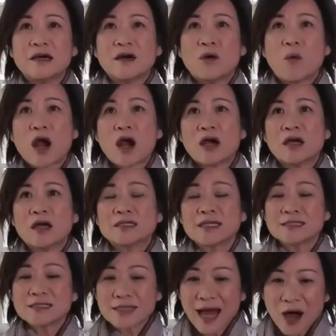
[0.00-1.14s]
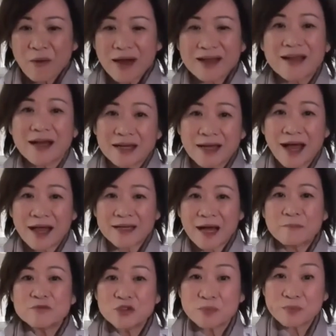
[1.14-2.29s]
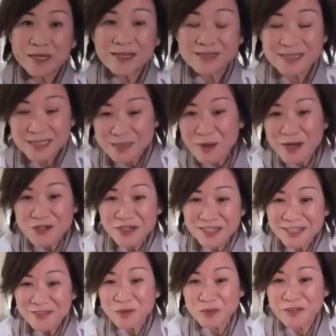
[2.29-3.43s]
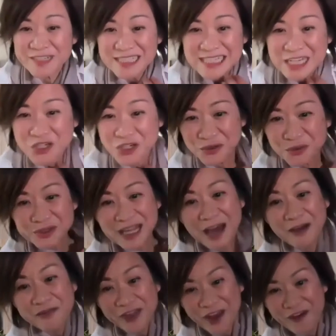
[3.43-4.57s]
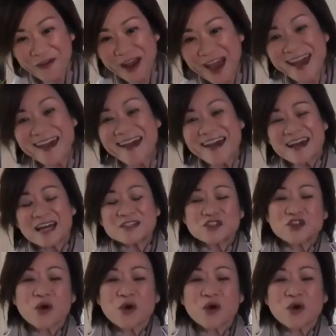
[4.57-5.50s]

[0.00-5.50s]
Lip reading: where this is how I come to peace, especially living with a physician who's out there, okay? And